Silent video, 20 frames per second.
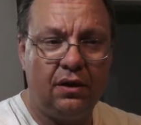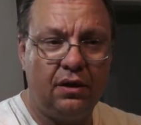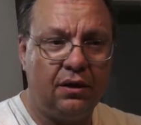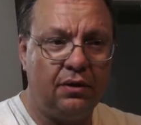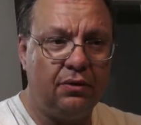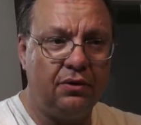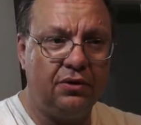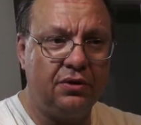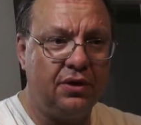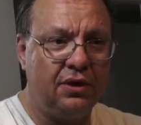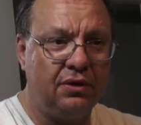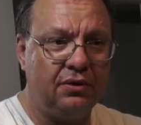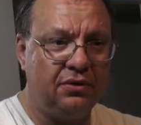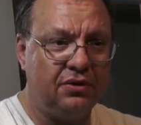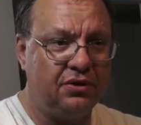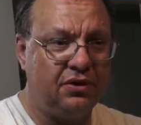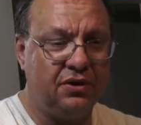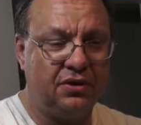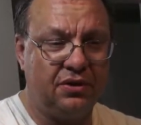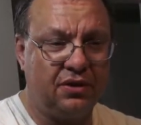It
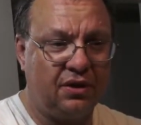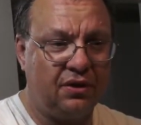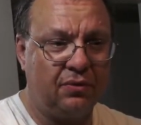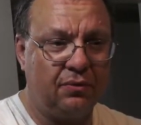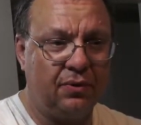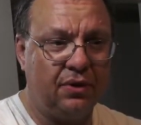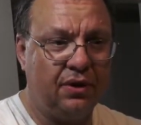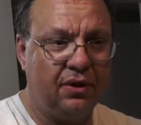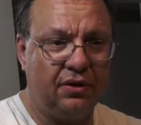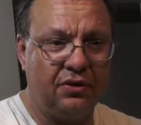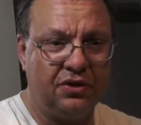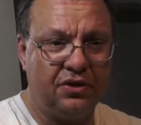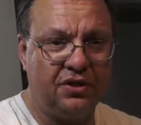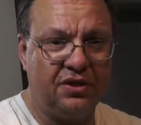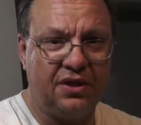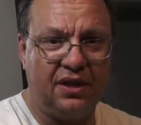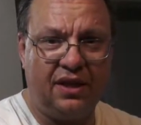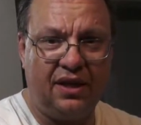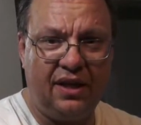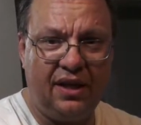was just unreal,
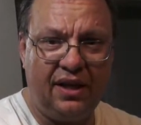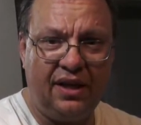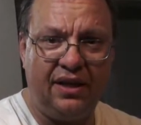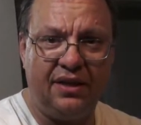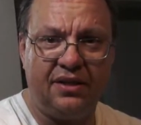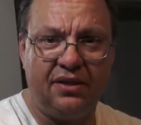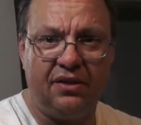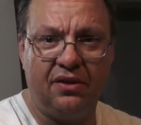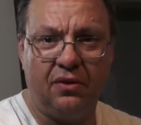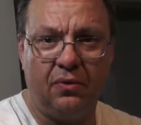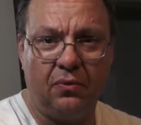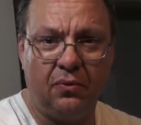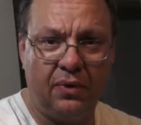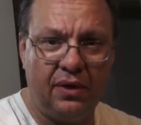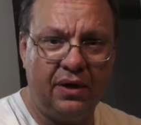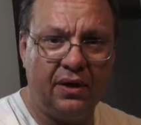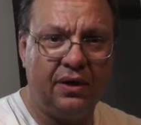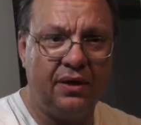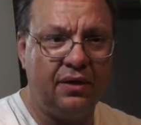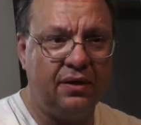just the heat and the
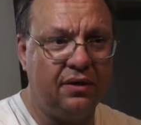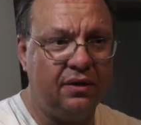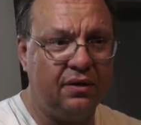wind,